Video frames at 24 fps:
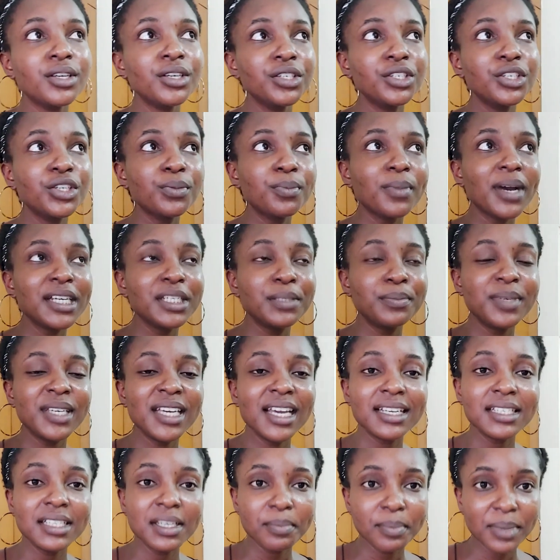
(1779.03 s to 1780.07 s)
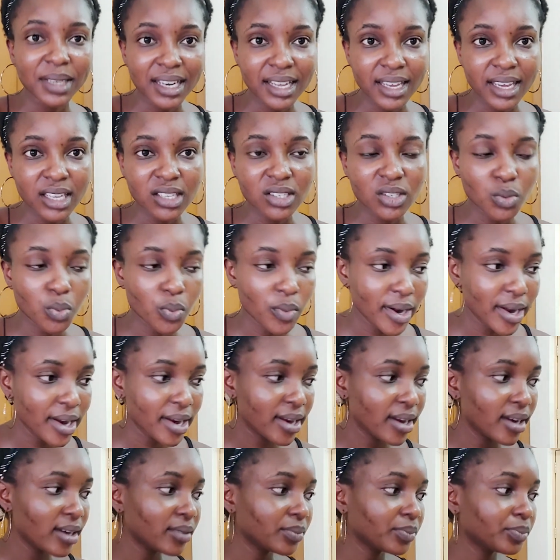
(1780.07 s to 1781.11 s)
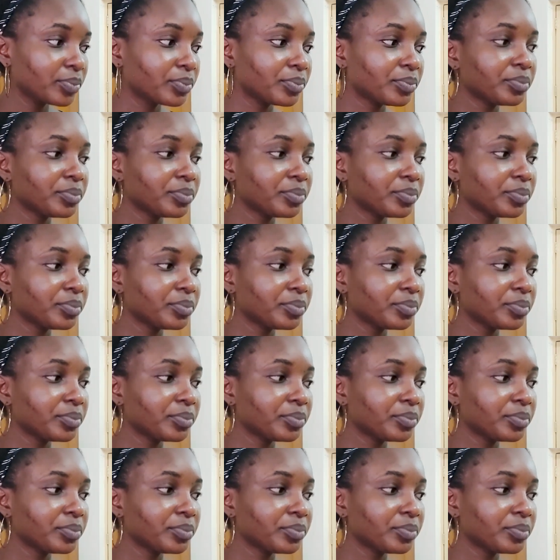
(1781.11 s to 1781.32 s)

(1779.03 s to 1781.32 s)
you might be at a place where